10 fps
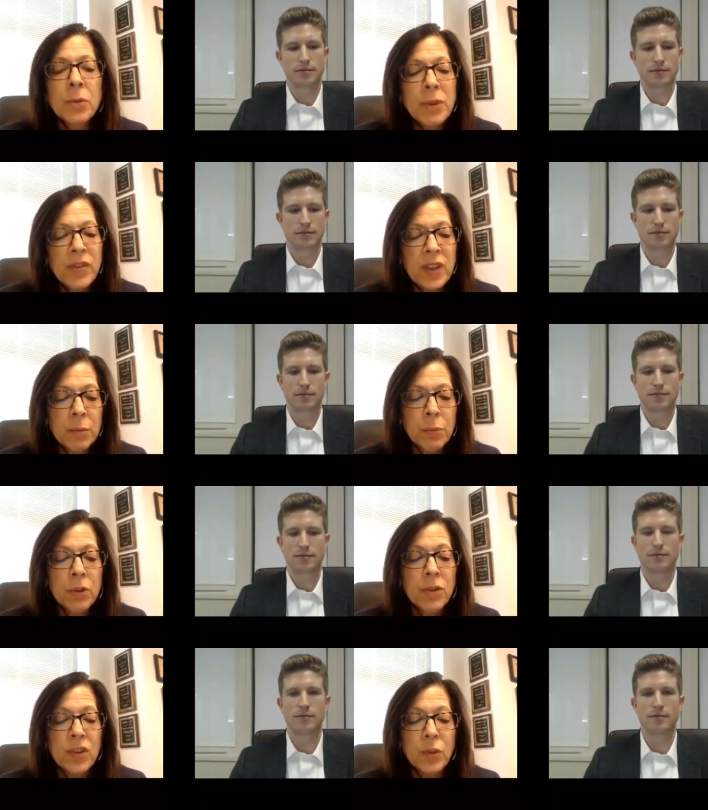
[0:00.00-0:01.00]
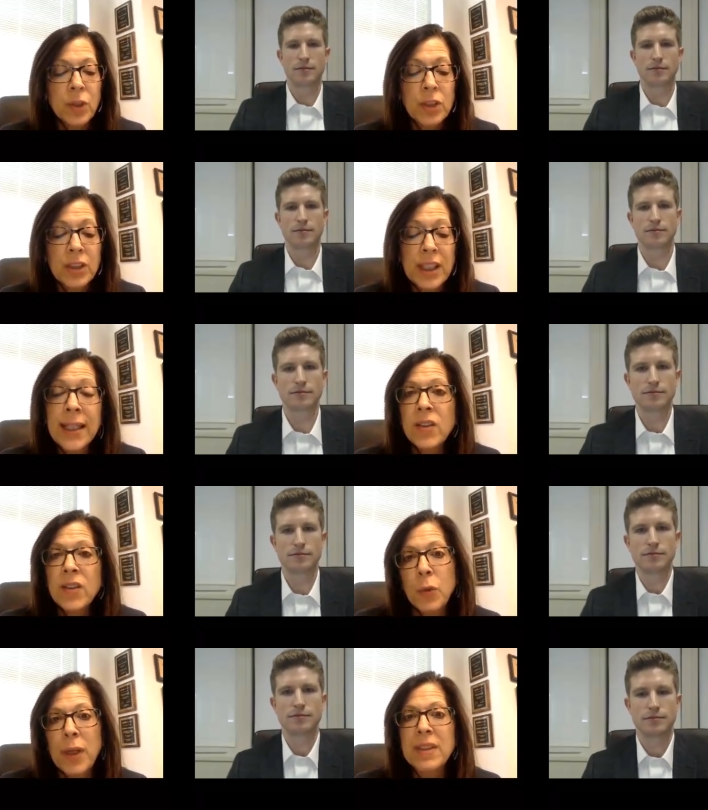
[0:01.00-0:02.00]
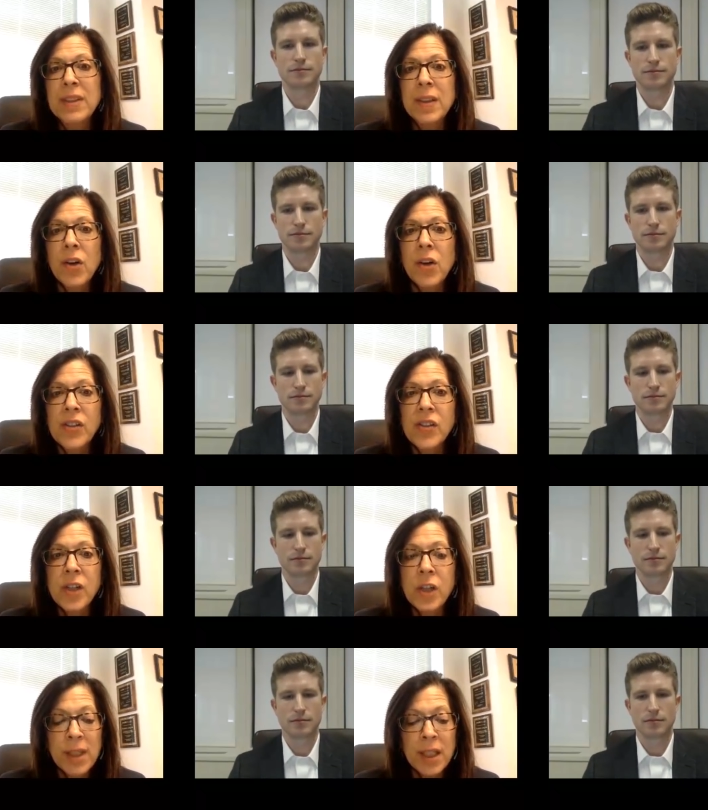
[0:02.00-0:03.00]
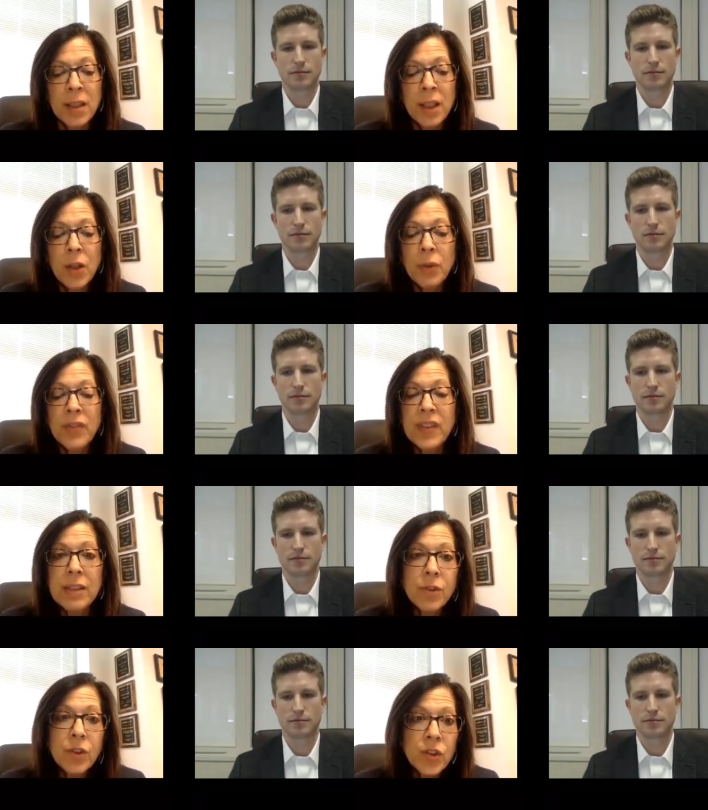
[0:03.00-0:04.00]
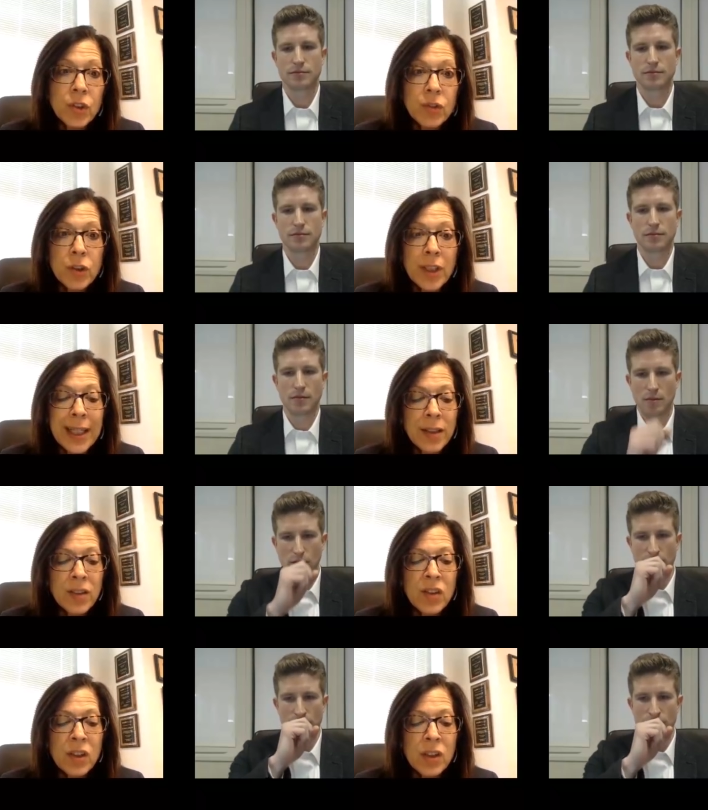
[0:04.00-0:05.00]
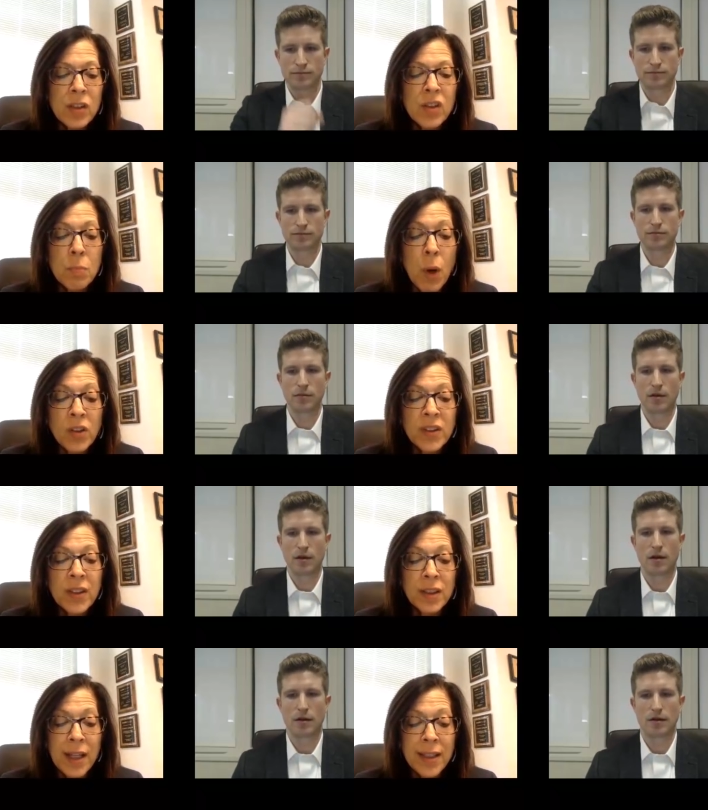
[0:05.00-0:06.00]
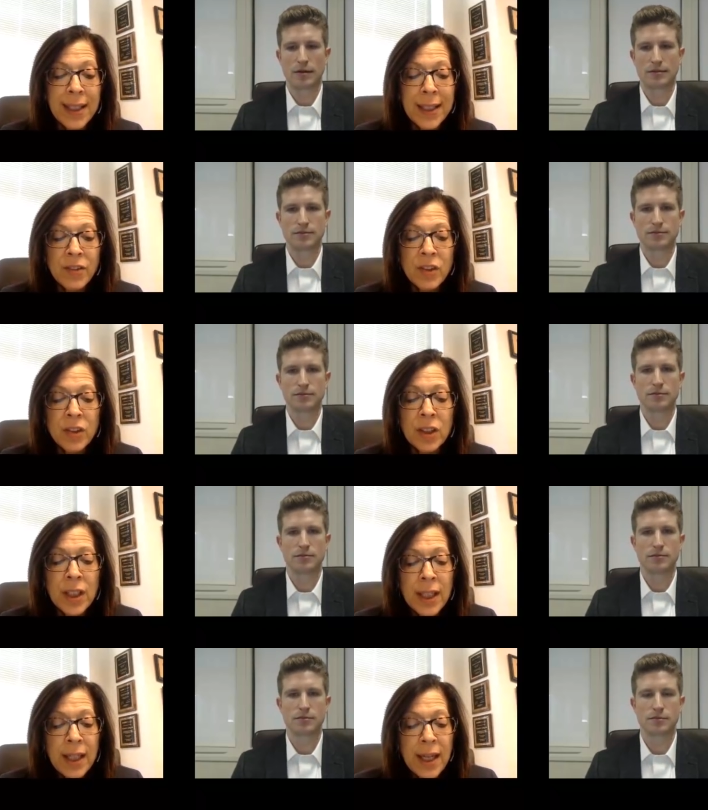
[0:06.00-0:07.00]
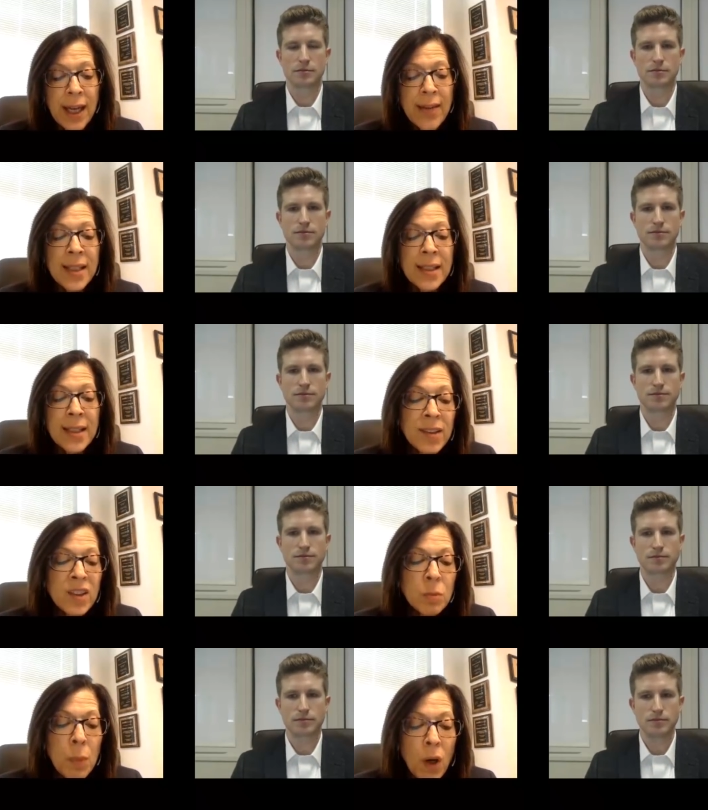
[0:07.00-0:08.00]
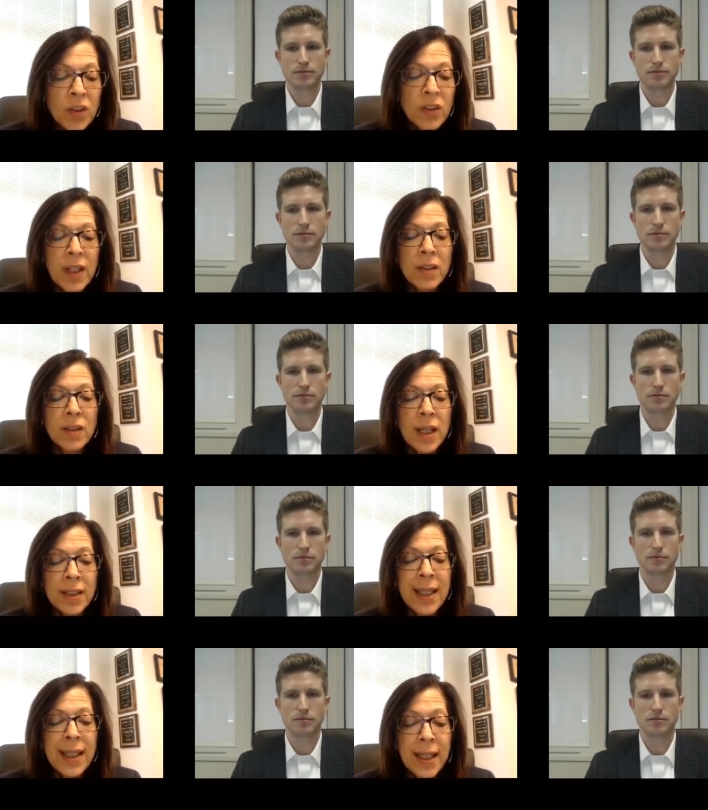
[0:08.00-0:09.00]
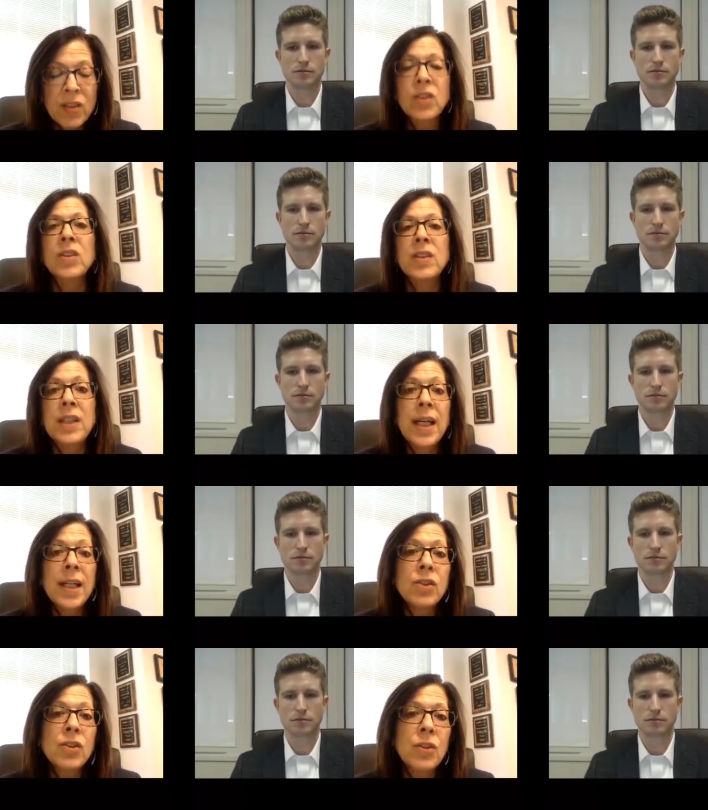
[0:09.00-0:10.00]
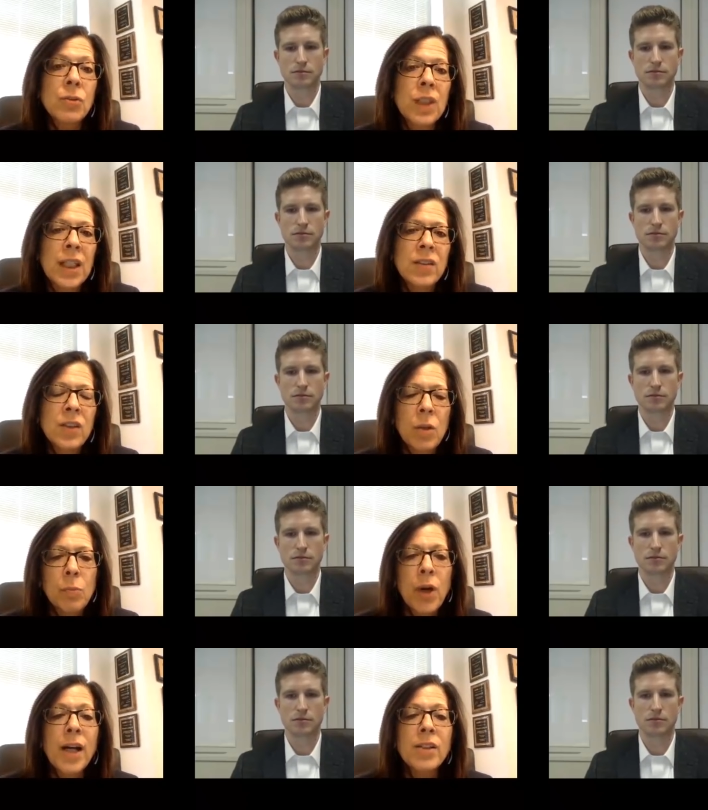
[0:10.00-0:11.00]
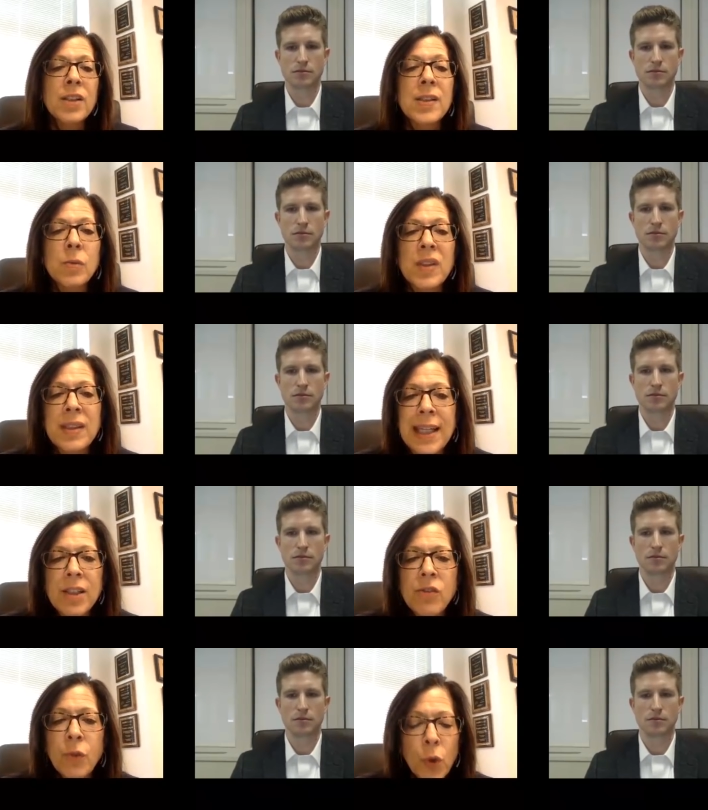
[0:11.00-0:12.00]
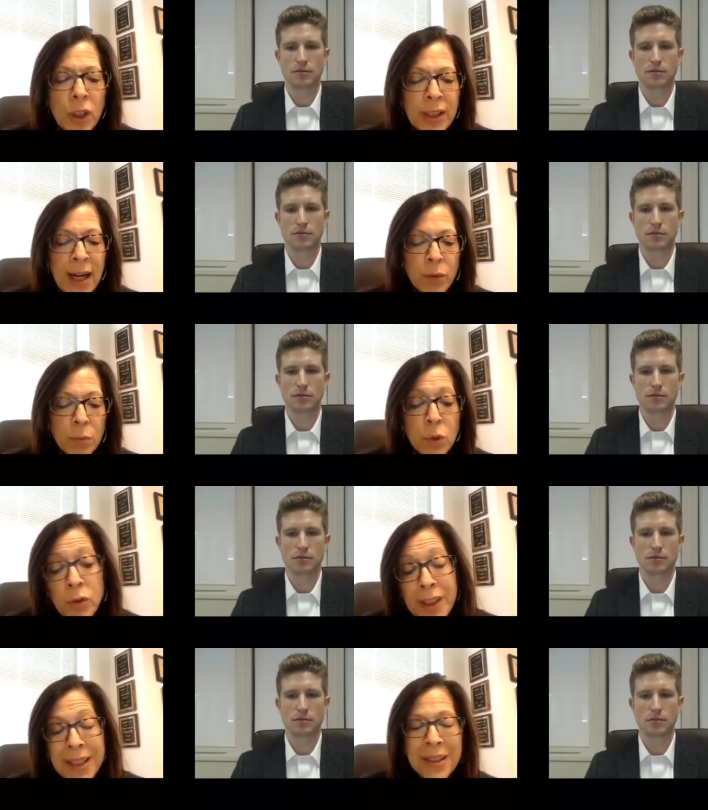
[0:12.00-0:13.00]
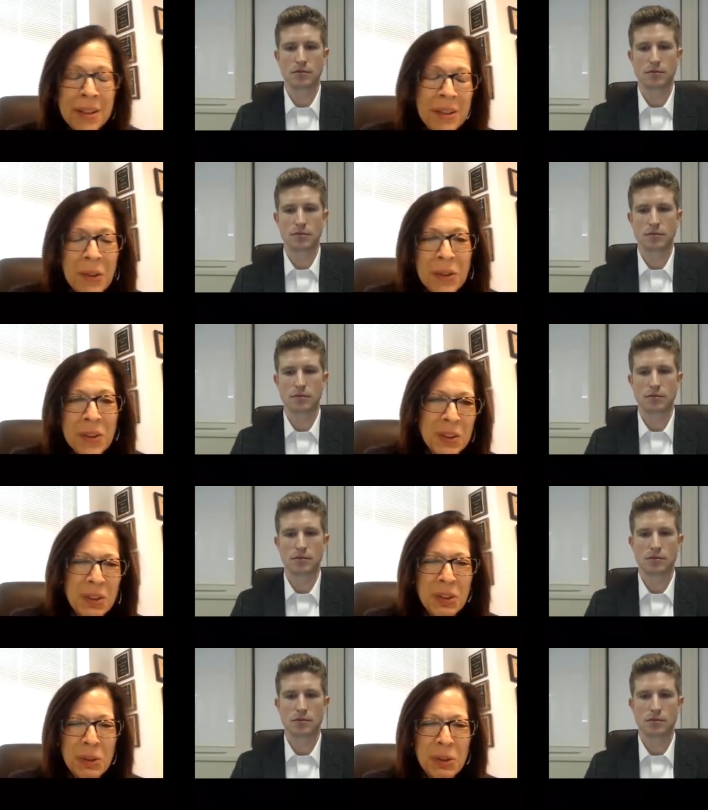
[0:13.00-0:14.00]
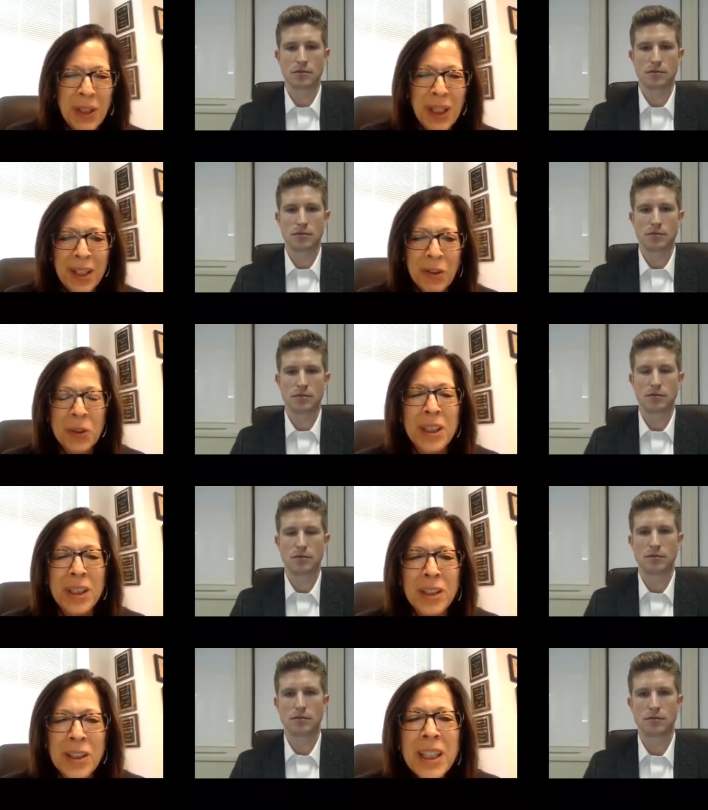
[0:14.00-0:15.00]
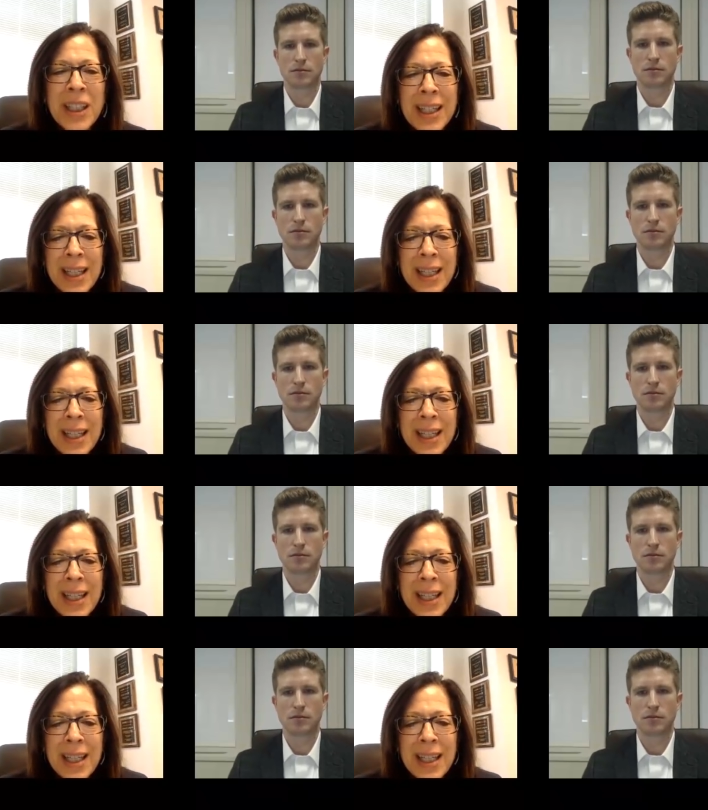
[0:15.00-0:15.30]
Speaker 1: year, we've seen approvals for cutaneous squamous cell carcinoma. We've seen it for cervical cancer, small cell lung cancer, and then non small cell lung cancer stage three. So prior to this, it was stage four. Now we're moving closer to uh, earlier